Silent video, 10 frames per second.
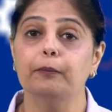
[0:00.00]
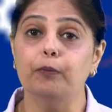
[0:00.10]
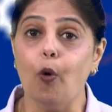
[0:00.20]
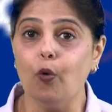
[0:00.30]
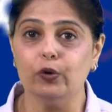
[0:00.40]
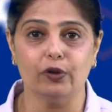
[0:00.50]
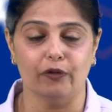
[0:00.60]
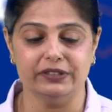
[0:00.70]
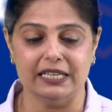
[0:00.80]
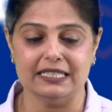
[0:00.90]
Both
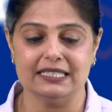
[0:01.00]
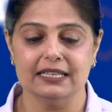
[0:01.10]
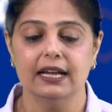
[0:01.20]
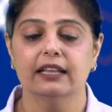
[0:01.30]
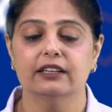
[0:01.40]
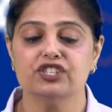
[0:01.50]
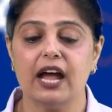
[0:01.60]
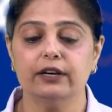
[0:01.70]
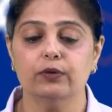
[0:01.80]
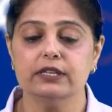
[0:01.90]
of these. The
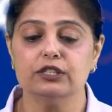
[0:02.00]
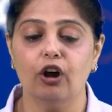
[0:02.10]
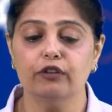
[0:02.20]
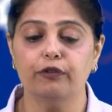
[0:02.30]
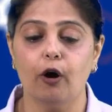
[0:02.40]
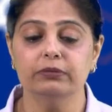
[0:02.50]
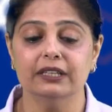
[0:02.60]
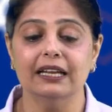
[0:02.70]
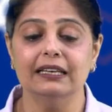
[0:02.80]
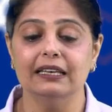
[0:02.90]
shadow is not formed
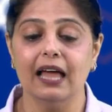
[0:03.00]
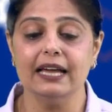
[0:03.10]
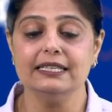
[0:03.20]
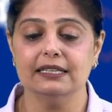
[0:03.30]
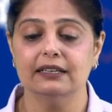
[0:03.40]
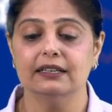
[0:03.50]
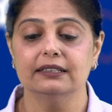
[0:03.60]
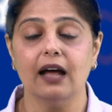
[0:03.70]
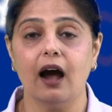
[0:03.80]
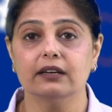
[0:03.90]
in light,
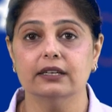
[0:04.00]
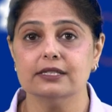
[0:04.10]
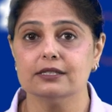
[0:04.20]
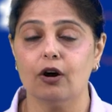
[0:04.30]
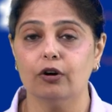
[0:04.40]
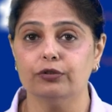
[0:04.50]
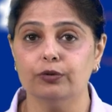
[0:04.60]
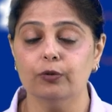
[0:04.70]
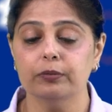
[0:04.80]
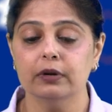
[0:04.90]
darkness, or
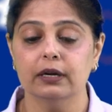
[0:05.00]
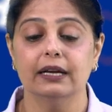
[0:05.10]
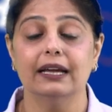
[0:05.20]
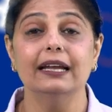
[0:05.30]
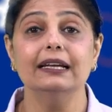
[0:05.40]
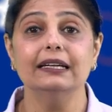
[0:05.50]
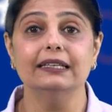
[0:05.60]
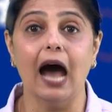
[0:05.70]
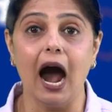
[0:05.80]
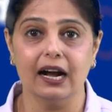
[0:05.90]
room. In
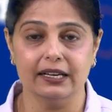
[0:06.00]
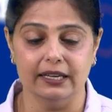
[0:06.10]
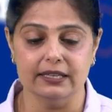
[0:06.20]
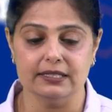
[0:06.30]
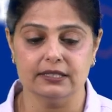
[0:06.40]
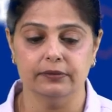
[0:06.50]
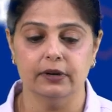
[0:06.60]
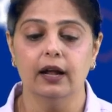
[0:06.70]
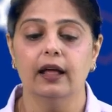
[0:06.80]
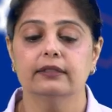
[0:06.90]
darkness.
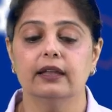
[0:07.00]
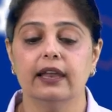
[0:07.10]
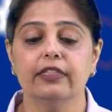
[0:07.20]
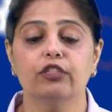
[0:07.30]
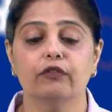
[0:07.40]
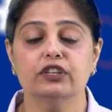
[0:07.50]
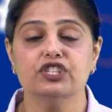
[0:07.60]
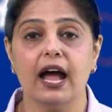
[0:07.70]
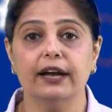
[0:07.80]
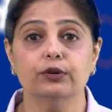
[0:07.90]
The length of the
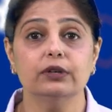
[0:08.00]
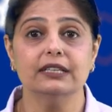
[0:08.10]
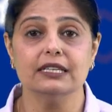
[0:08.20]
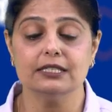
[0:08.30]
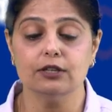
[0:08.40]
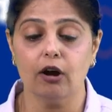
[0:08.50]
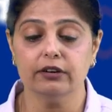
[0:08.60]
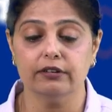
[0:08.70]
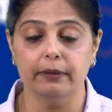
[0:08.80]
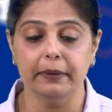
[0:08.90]
shadow does
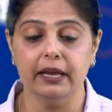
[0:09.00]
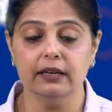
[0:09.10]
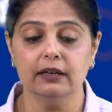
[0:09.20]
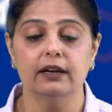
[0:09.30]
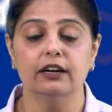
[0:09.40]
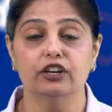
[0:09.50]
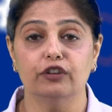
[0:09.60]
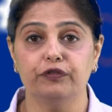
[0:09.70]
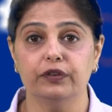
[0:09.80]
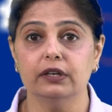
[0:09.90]
not remain
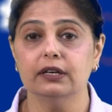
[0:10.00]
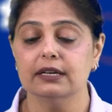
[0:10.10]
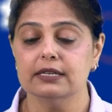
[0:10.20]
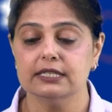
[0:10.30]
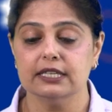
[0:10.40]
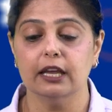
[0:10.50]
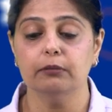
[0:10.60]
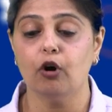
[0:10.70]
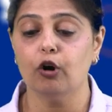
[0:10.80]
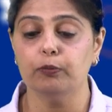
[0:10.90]
different,
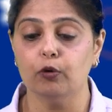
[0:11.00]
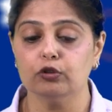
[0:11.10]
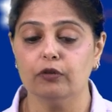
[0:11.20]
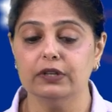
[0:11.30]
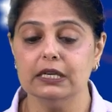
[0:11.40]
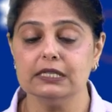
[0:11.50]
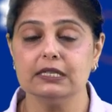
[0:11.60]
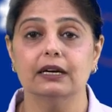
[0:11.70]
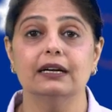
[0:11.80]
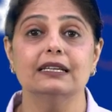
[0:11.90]
same, or both of these?
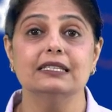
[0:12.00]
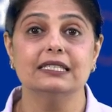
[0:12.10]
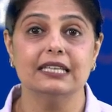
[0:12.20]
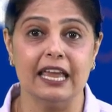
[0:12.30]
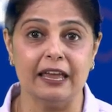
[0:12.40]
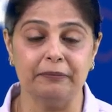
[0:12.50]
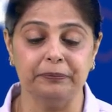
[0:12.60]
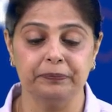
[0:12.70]
Same.